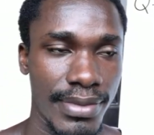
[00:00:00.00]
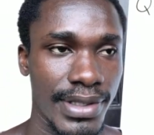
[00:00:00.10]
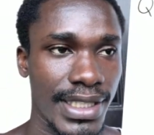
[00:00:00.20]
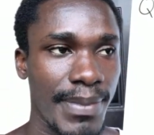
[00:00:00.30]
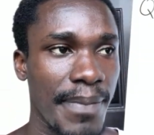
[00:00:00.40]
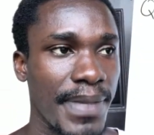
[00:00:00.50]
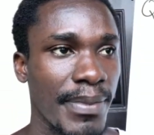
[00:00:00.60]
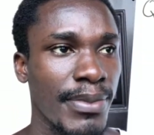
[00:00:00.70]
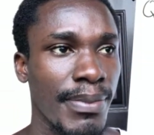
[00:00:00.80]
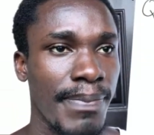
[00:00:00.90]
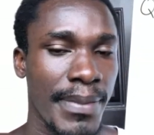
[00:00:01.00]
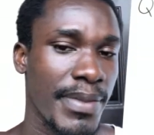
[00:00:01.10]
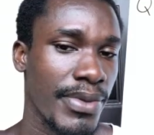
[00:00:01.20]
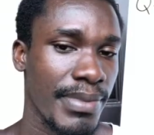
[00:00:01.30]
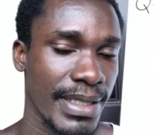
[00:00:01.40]

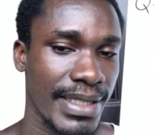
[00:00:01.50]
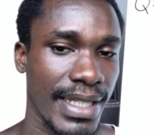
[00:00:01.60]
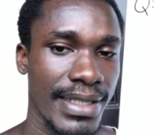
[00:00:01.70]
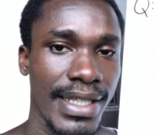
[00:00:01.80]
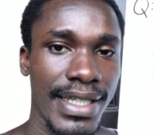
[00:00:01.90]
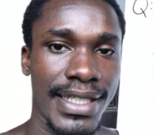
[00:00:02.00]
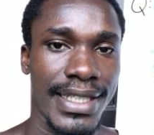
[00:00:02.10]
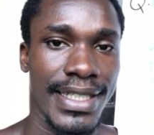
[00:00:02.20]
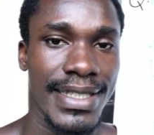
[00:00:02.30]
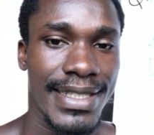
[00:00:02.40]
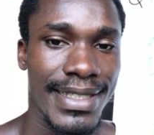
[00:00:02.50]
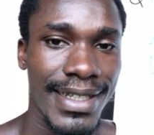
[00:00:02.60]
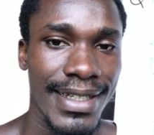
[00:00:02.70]
Semi-permeable means that it